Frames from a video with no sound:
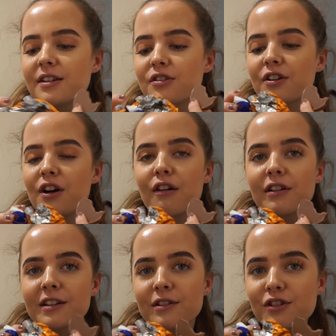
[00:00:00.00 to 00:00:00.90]
Chocolate
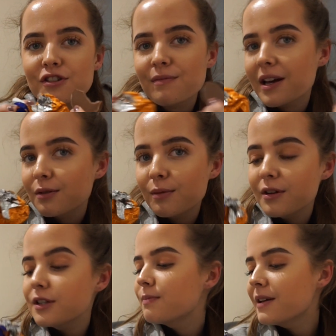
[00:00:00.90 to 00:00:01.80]
orange has
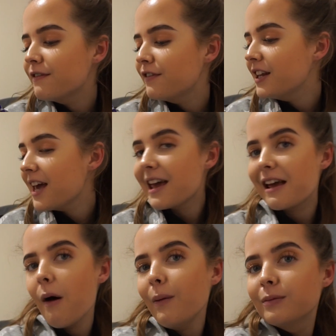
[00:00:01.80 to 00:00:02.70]
almost been fully
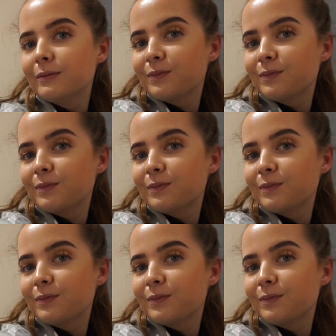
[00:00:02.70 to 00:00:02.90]
ate. Oh,